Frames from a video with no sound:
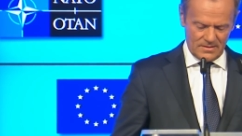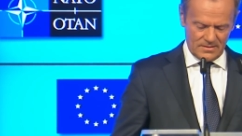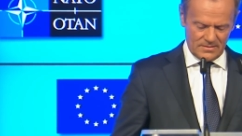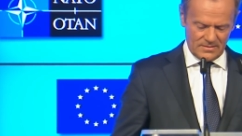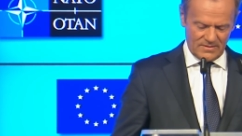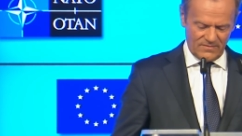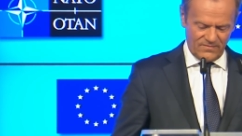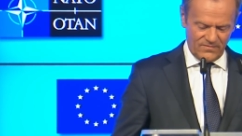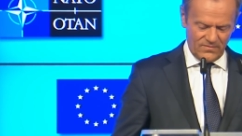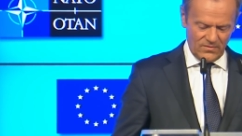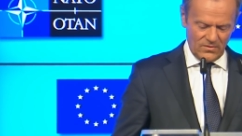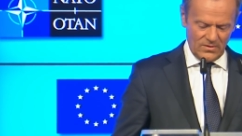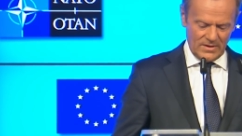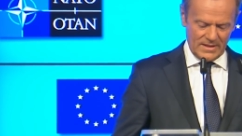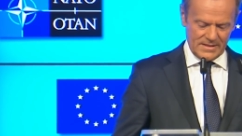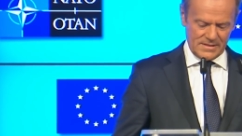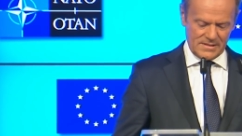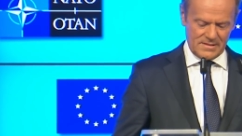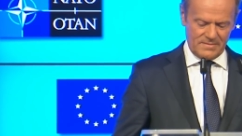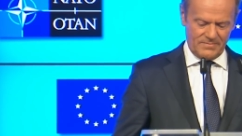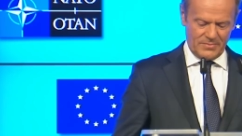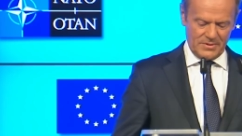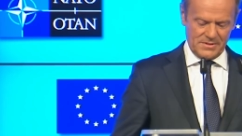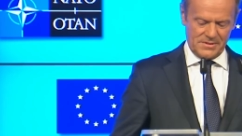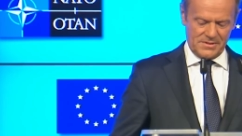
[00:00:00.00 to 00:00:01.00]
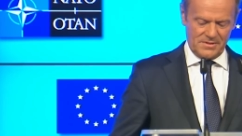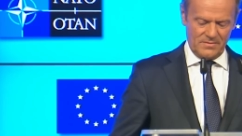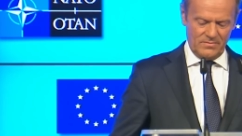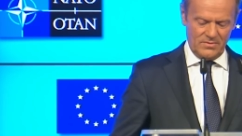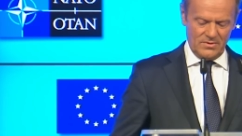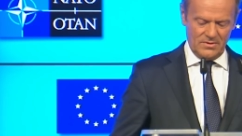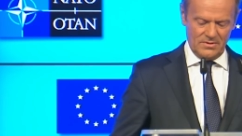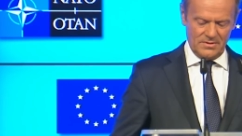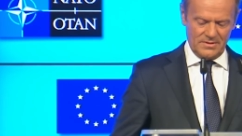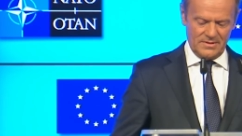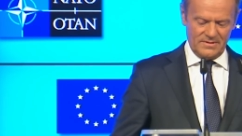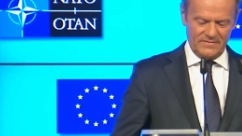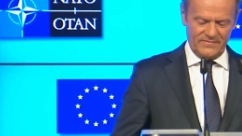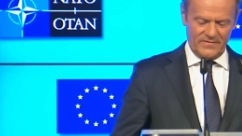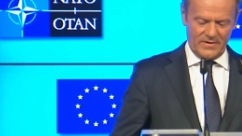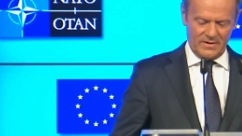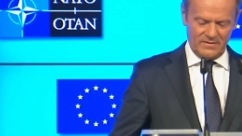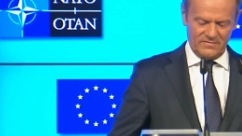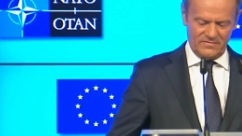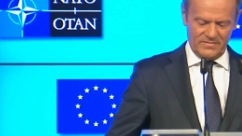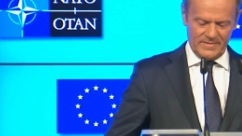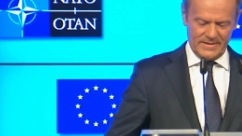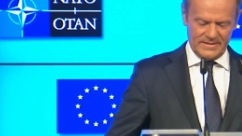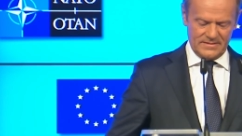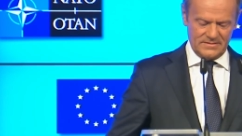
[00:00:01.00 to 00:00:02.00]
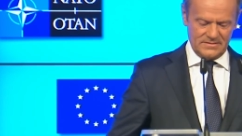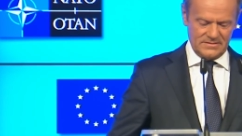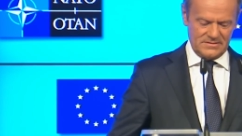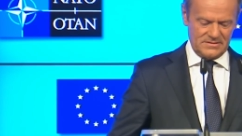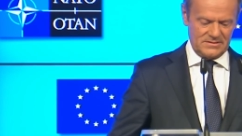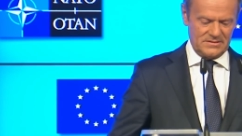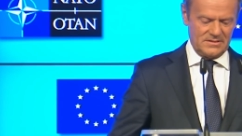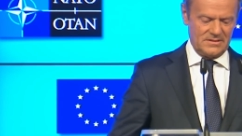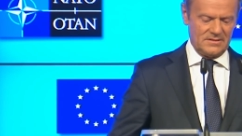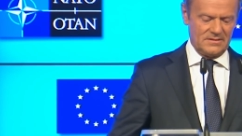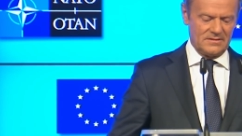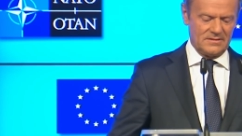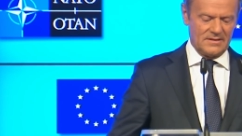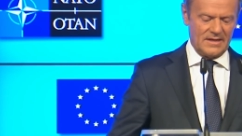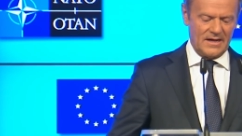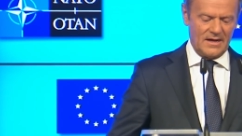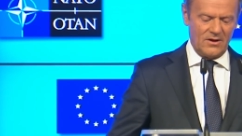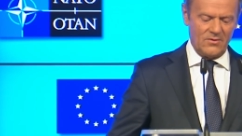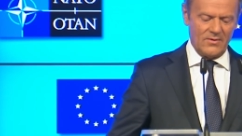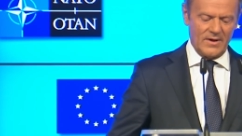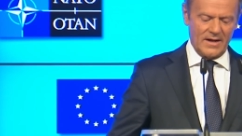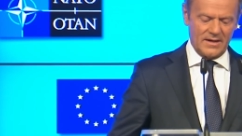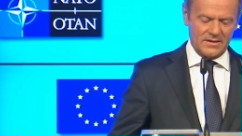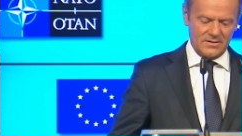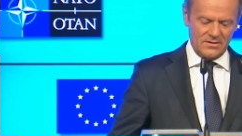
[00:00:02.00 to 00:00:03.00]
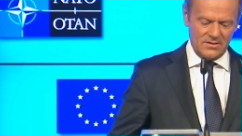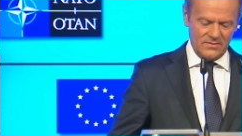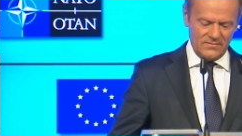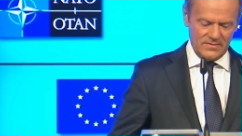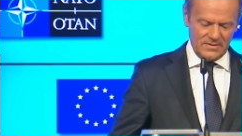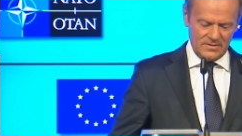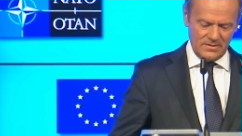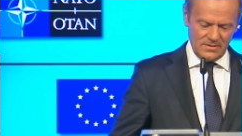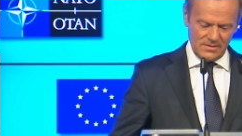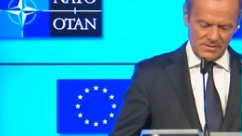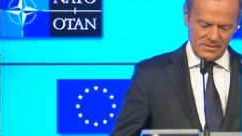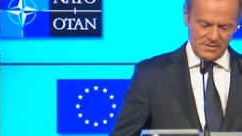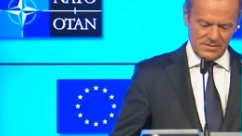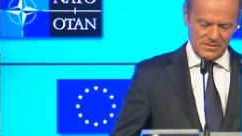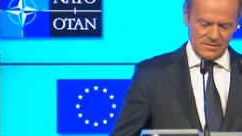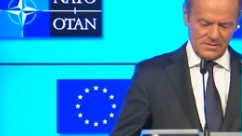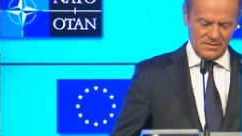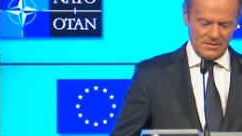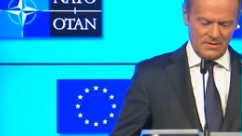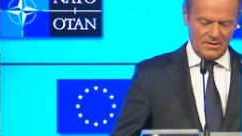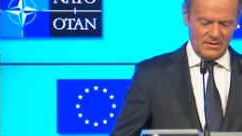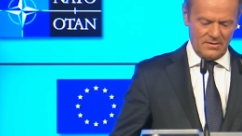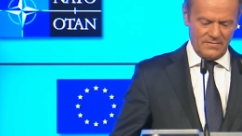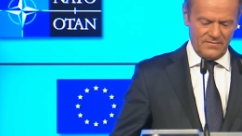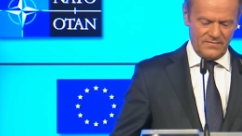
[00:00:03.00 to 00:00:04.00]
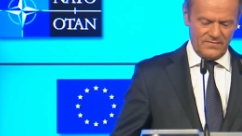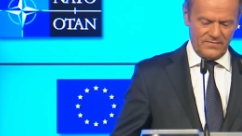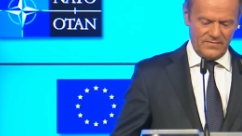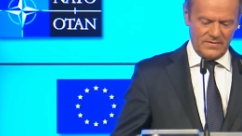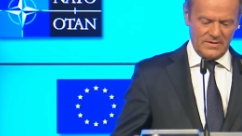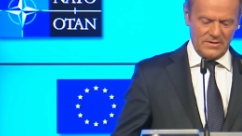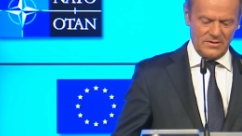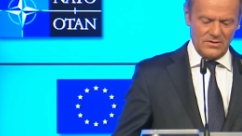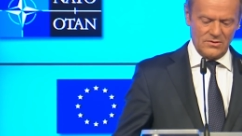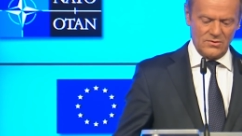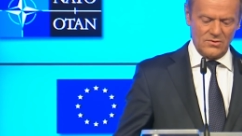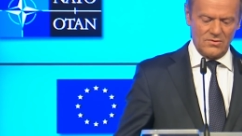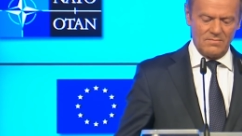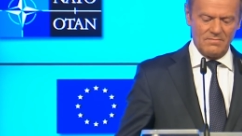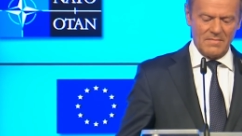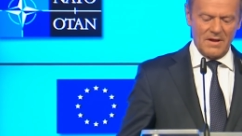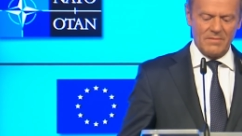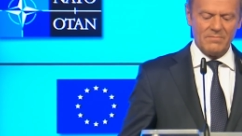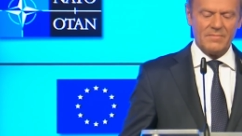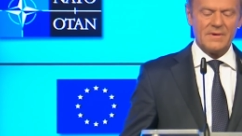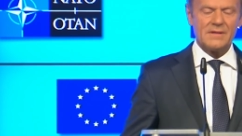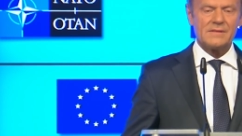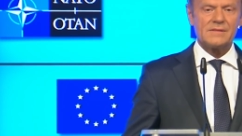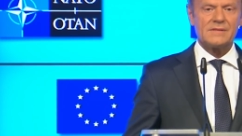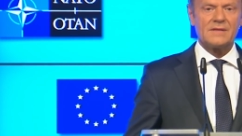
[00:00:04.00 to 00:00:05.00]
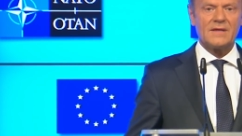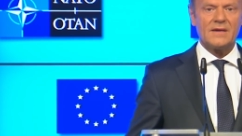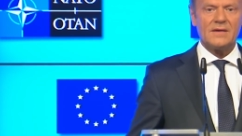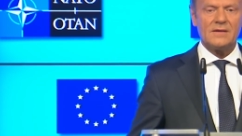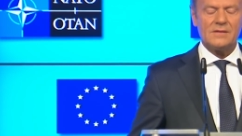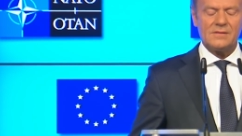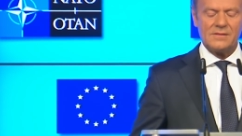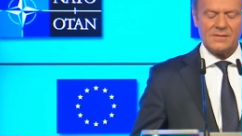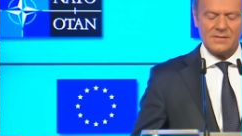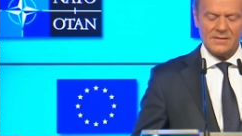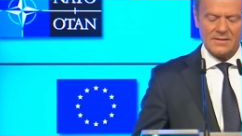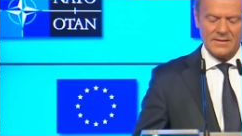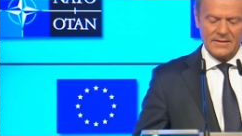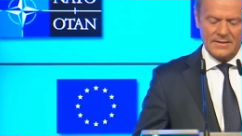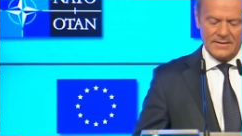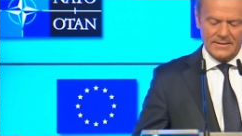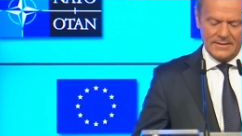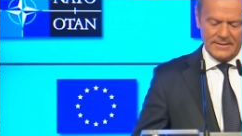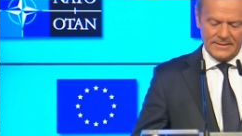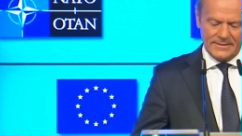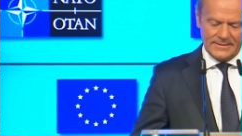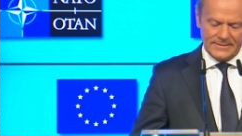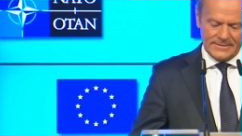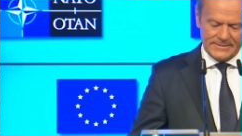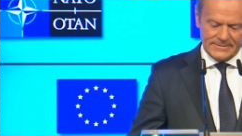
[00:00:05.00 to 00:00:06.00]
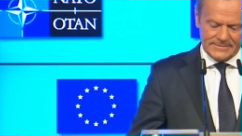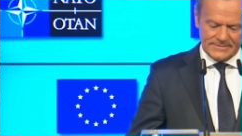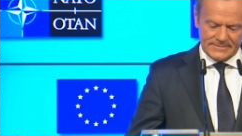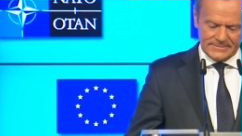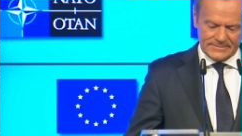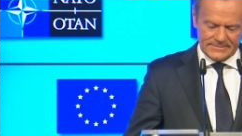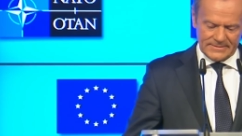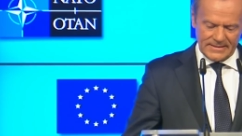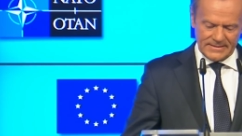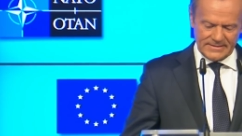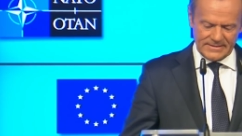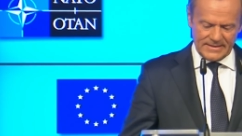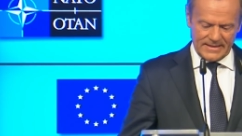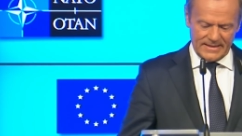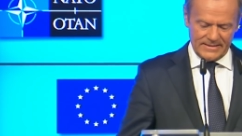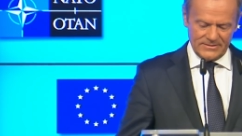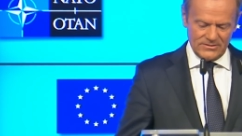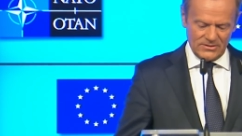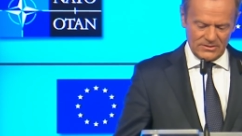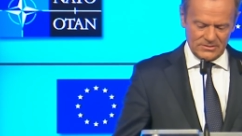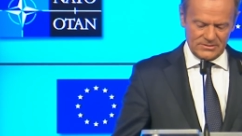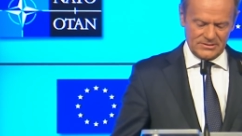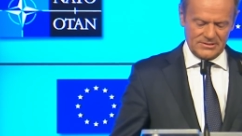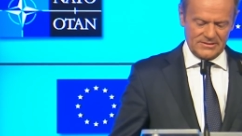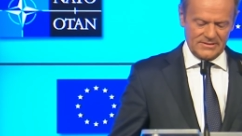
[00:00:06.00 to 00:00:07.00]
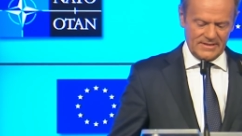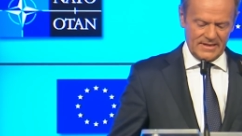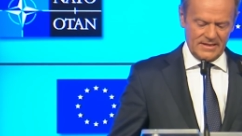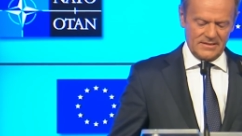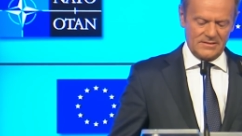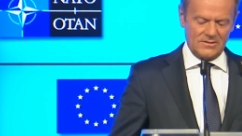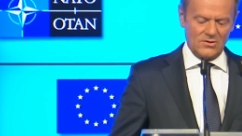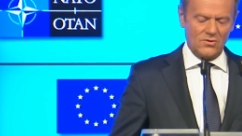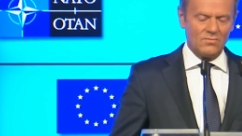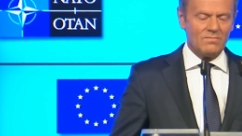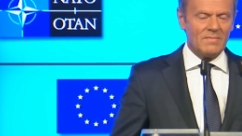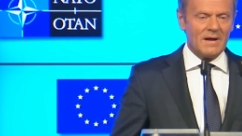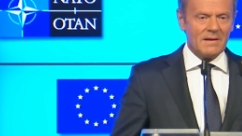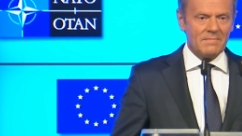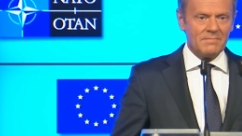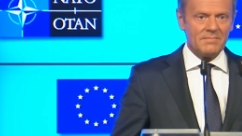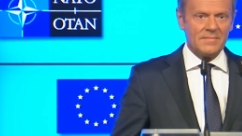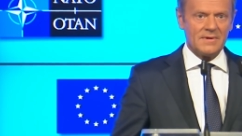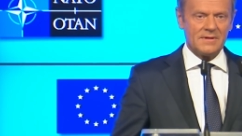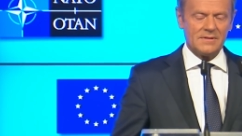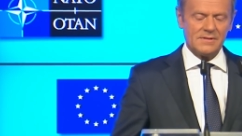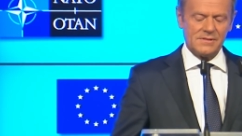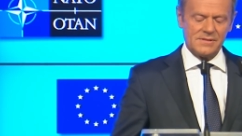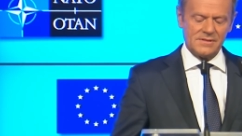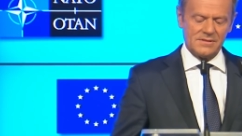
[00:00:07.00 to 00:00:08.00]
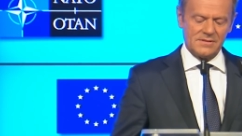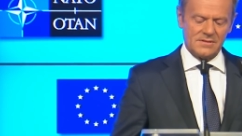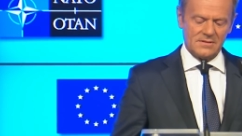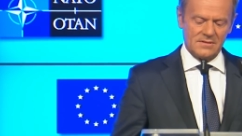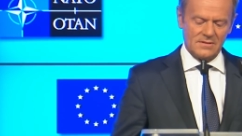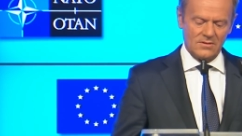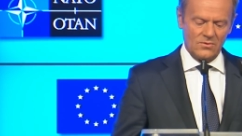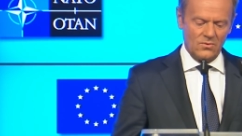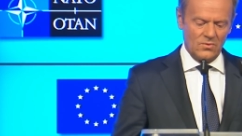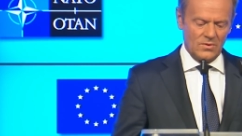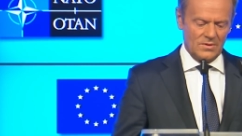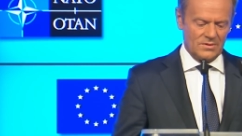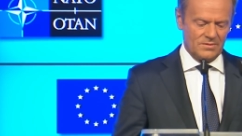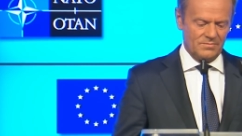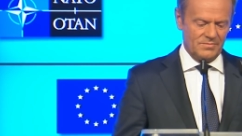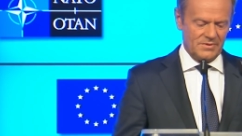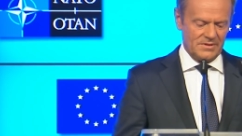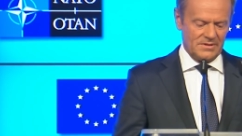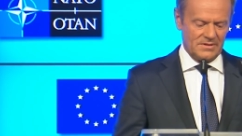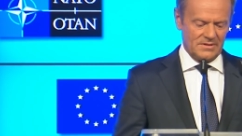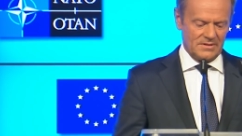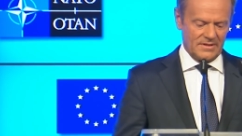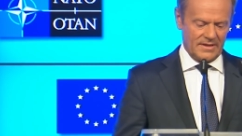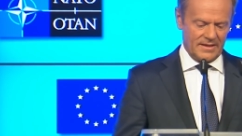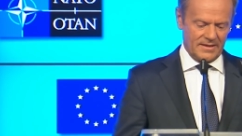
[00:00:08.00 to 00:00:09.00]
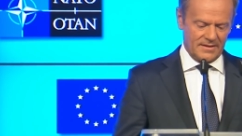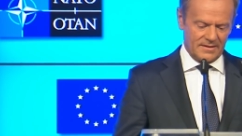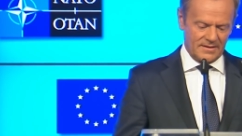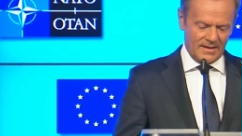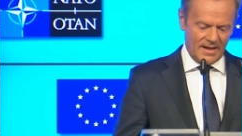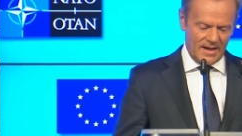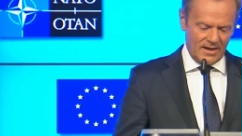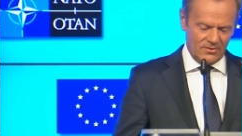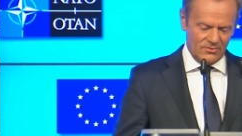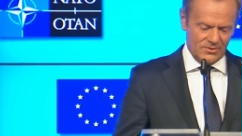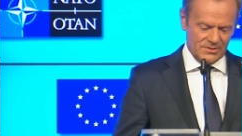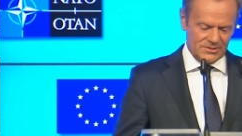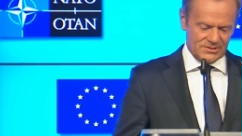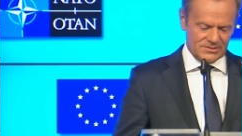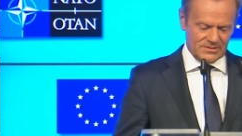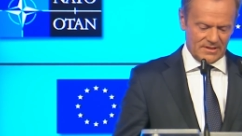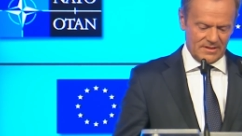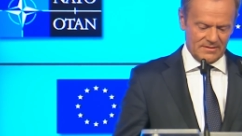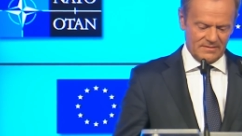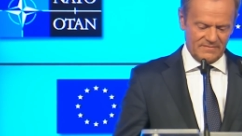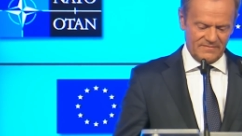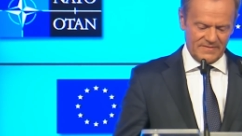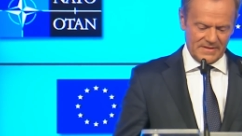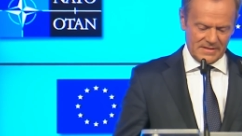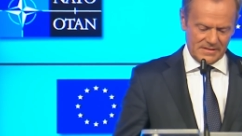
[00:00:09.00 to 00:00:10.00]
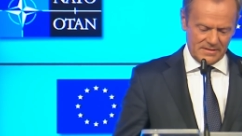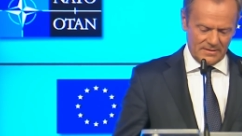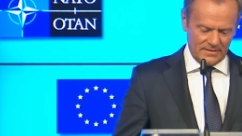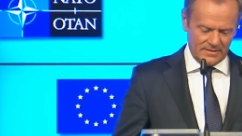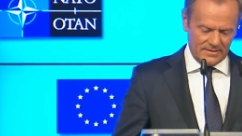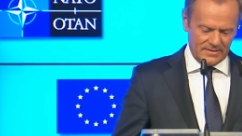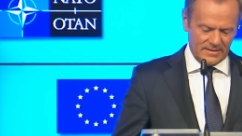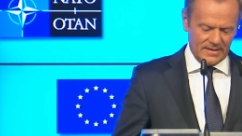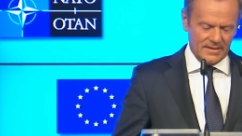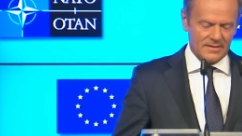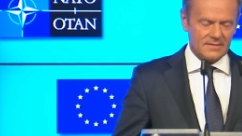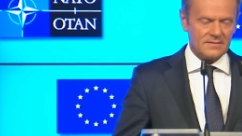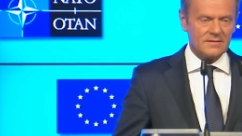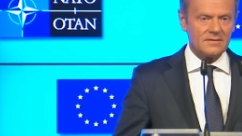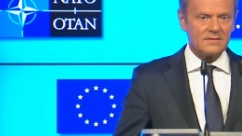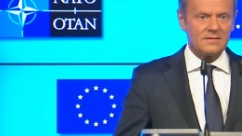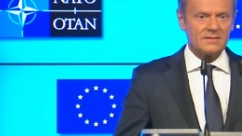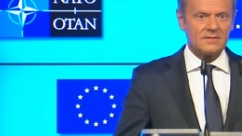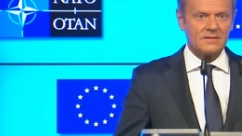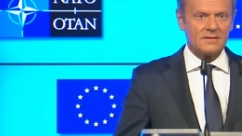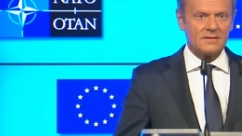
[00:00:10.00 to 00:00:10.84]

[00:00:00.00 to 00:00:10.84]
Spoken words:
The fullest possible involvement in our activities of EU member states that are not NATO members will be encouraged and facilitated